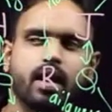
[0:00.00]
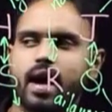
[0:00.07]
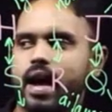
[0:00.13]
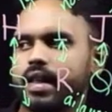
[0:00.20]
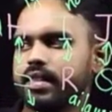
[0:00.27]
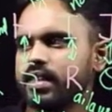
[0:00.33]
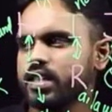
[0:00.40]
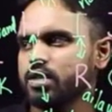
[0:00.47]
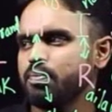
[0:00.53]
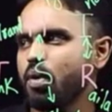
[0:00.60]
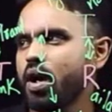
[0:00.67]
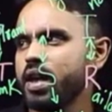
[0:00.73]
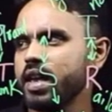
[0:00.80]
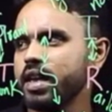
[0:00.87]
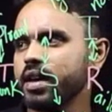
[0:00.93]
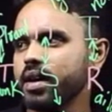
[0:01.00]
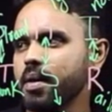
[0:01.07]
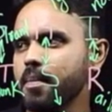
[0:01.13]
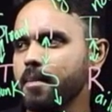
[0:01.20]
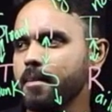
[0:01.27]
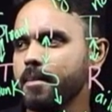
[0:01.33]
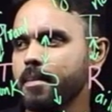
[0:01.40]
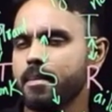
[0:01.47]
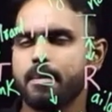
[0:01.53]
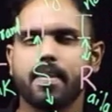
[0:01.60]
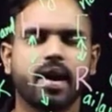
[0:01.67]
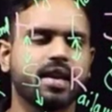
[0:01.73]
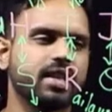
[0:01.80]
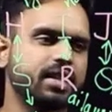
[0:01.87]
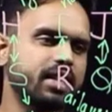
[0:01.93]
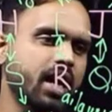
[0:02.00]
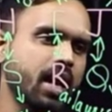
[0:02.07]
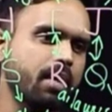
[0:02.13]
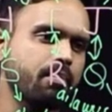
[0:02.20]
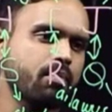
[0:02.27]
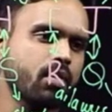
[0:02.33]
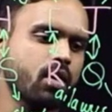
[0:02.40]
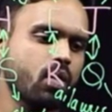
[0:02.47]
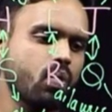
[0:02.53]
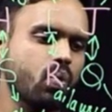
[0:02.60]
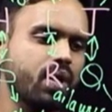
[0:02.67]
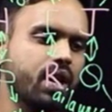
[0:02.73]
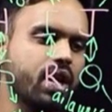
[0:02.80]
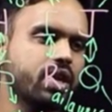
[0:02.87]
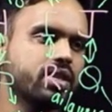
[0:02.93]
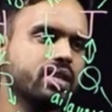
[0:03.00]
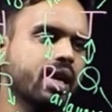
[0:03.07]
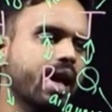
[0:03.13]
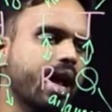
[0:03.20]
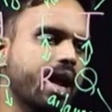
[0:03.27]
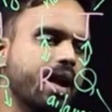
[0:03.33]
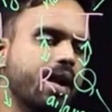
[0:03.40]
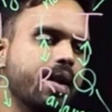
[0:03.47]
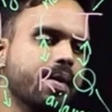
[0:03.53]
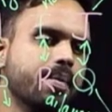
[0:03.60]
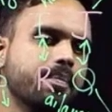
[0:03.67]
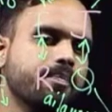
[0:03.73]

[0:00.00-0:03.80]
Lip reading: And this boy here, by the time we reached the end,